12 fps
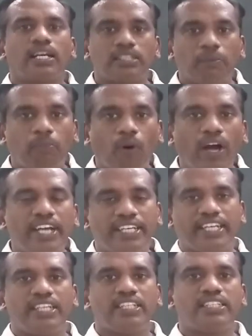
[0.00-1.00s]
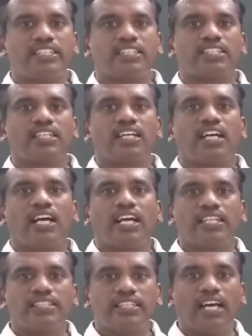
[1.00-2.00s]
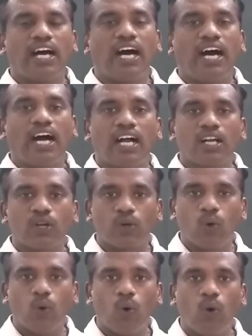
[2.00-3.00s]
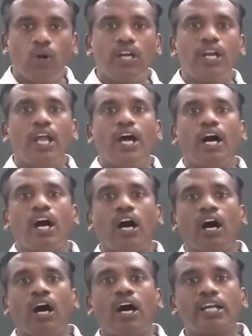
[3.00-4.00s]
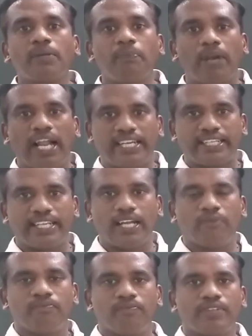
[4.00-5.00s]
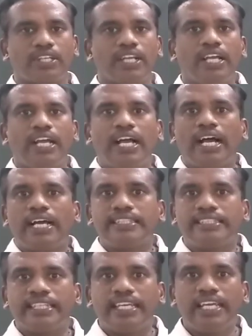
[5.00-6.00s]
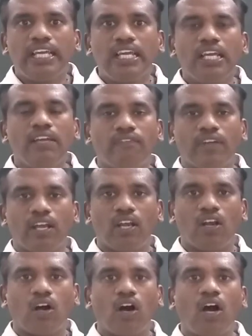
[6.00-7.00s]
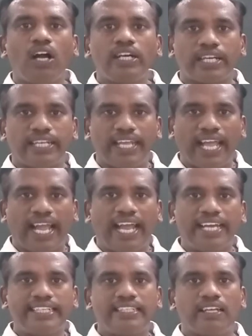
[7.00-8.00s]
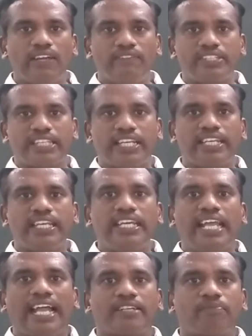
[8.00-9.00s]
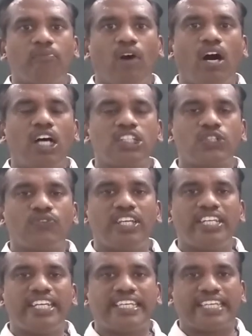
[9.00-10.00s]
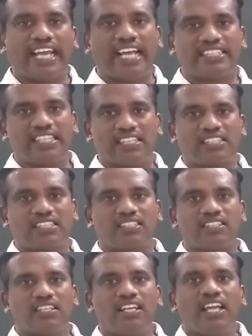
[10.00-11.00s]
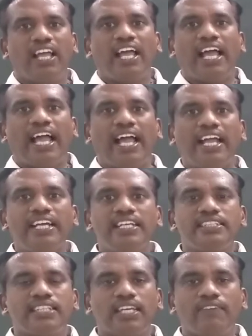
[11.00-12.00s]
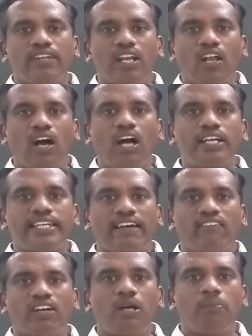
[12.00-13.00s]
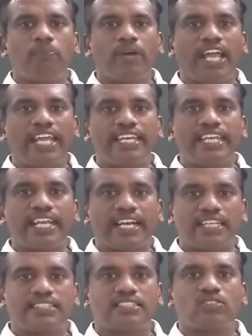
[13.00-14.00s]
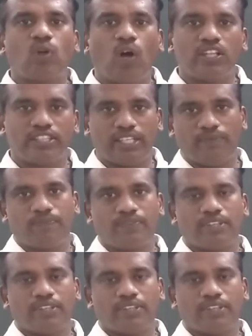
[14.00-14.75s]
The point is the gold or platinum, they will not react with any atmospheric gases and they will not develop any rust on them.